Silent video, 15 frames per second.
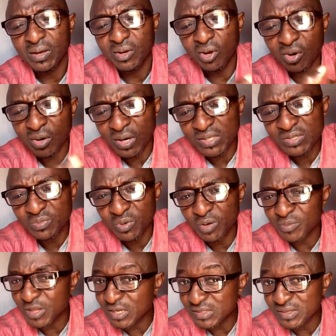Congrats
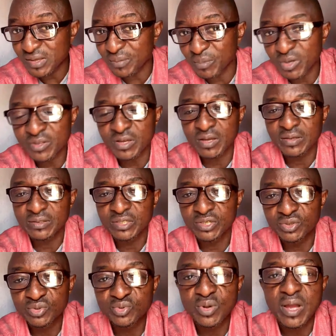Mom, that's their mother. She
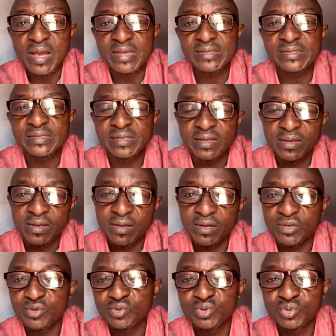too has a
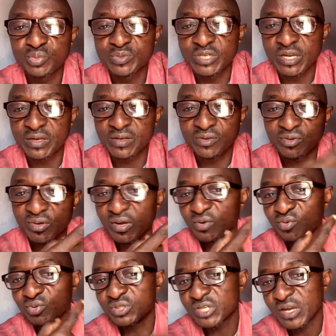YouTube channel. You can
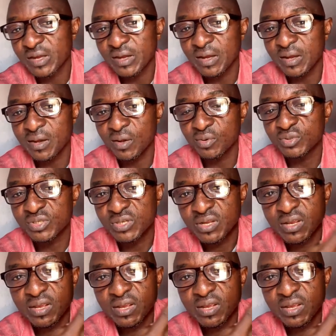go check her out.